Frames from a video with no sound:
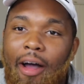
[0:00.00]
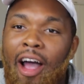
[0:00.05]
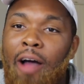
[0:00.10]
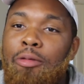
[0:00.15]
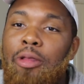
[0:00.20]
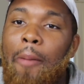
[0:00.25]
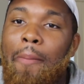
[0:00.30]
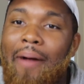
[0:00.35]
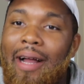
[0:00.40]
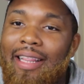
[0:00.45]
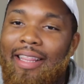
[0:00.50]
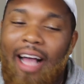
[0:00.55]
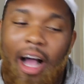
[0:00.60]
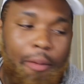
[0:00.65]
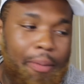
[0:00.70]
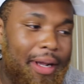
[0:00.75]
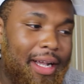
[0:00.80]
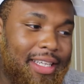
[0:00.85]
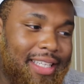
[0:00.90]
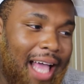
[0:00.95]
Help the brother
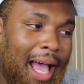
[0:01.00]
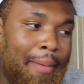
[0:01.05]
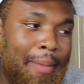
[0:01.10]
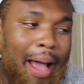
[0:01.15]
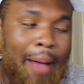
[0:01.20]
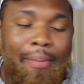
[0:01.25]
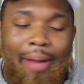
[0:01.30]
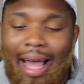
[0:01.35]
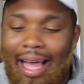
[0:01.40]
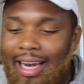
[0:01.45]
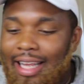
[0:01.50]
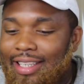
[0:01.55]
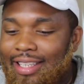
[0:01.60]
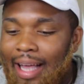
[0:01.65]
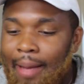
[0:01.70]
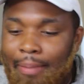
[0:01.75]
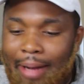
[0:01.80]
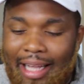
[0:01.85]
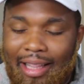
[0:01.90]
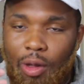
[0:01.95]
out because I'm, I'm not, listen,
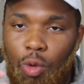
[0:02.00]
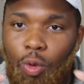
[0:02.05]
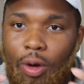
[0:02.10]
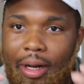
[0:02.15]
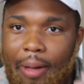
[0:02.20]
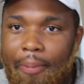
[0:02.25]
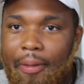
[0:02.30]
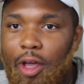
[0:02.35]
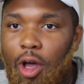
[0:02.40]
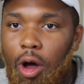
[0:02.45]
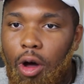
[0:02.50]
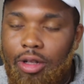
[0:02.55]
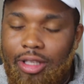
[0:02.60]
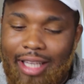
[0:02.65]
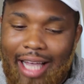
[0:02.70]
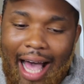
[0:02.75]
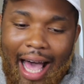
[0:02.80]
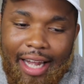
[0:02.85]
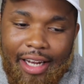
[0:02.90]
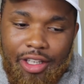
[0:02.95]
I'm not the one to be all
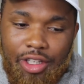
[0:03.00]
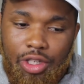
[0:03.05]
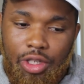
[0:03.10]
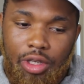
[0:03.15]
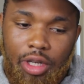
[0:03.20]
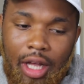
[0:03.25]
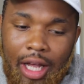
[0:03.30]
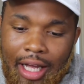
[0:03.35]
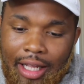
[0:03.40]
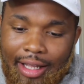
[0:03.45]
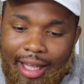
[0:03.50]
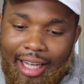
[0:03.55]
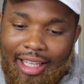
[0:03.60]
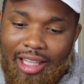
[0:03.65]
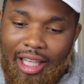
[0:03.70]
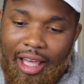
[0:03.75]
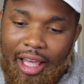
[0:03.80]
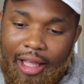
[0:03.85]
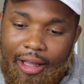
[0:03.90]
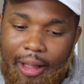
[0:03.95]
tied into like
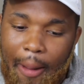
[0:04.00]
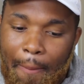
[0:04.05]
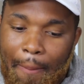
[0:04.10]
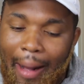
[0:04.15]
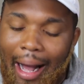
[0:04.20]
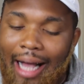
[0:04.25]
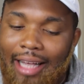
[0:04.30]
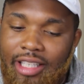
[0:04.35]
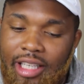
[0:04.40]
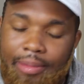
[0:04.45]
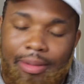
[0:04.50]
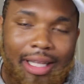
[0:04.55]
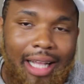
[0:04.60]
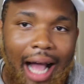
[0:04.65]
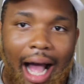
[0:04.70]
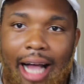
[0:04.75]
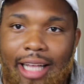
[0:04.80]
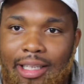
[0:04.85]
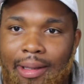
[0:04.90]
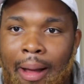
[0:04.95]
the hit, the boss, hit the
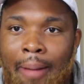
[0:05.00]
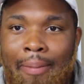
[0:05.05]
gossip.